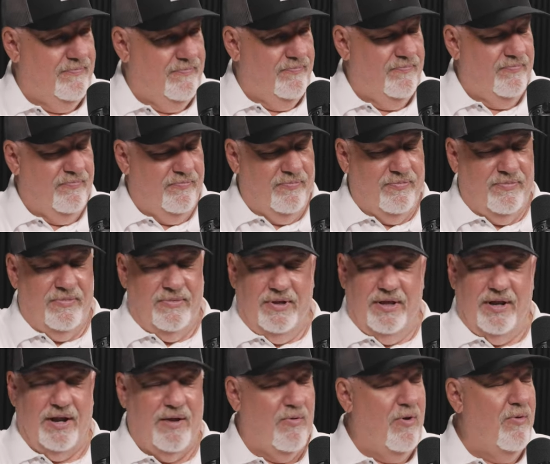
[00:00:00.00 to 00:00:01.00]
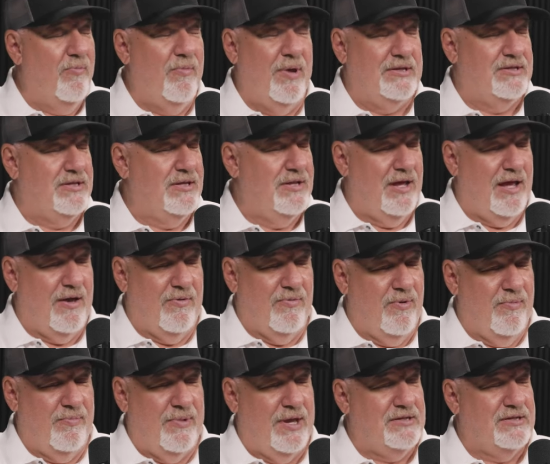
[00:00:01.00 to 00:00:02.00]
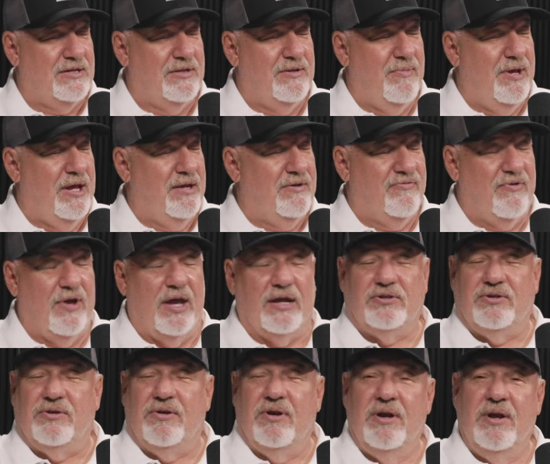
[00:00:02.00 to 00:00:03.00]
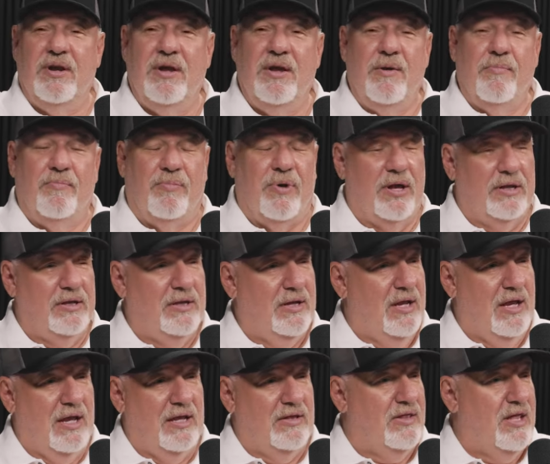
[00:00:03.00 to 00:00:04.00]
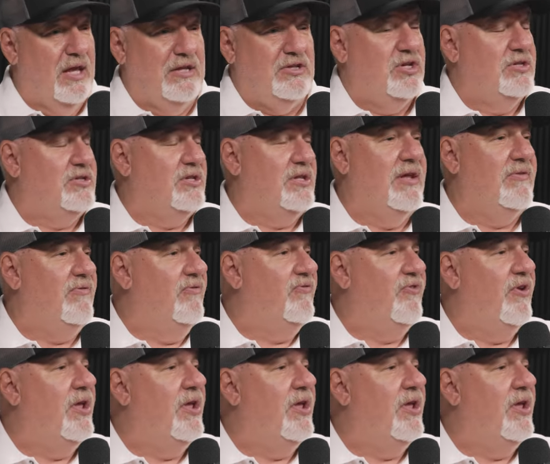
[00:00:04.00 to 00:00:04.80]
and I won't mention the, I won't mention the manufacturer, but it, they just didn't